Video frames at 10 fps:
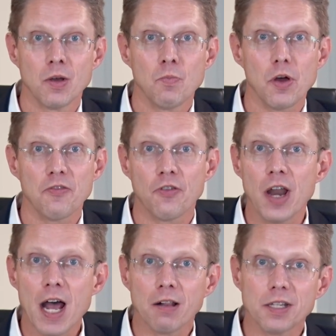But for
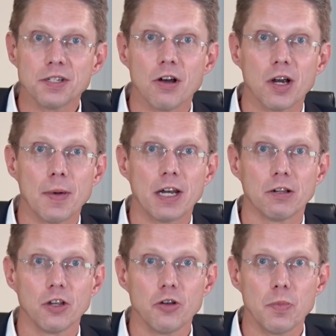now, let's talk about a
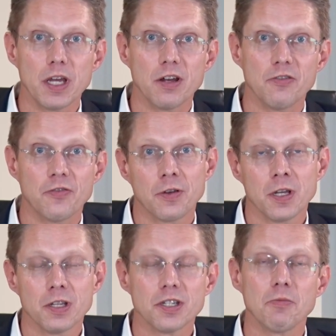little bit of
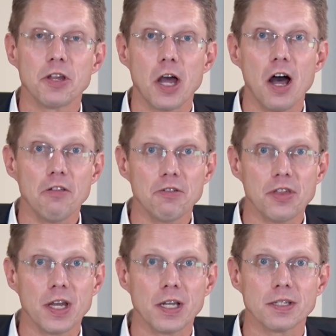some of the other
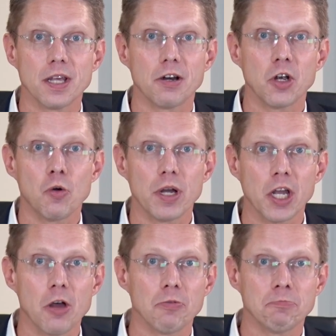things that are going
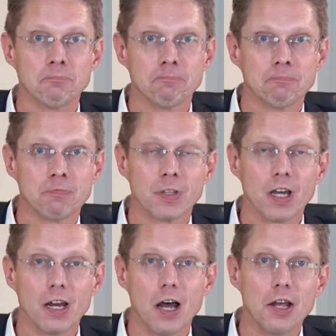on
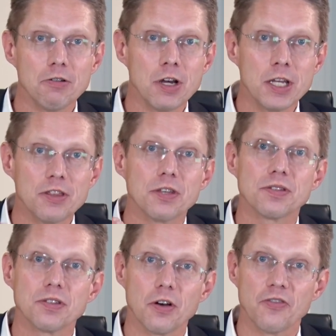kind of underneath the
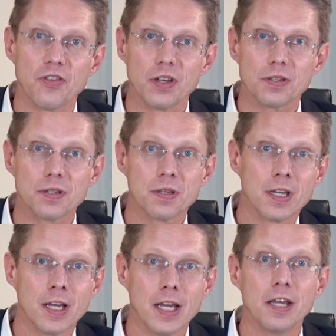surface
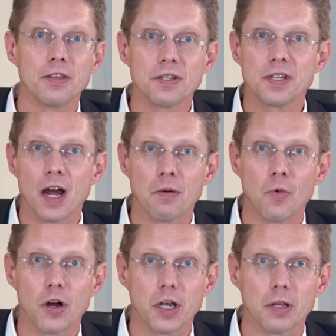in the stock
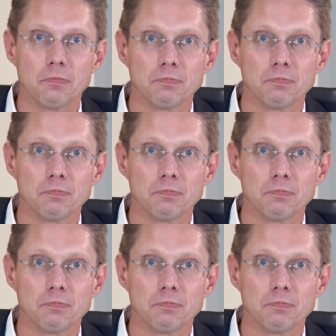market.